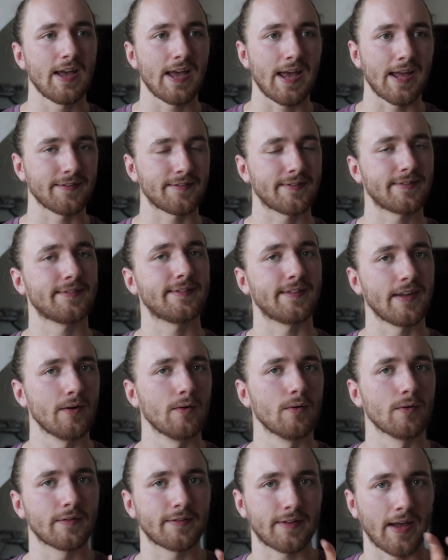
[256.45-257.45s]
it
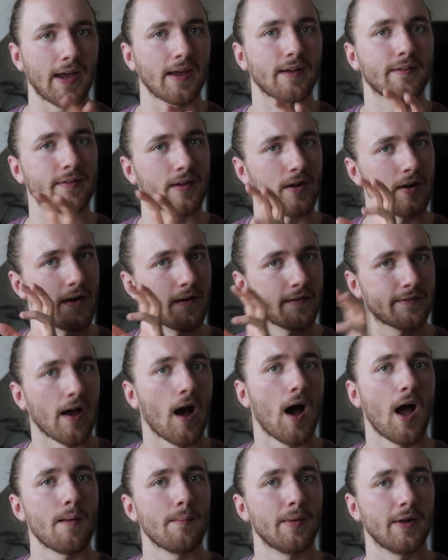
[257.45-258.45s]
still takes a lot of
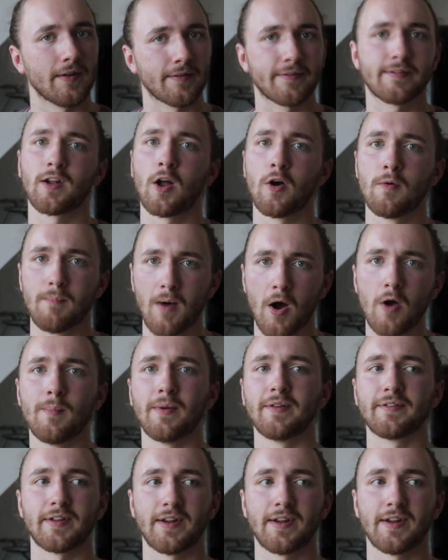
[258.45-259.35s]
time in the slow moments,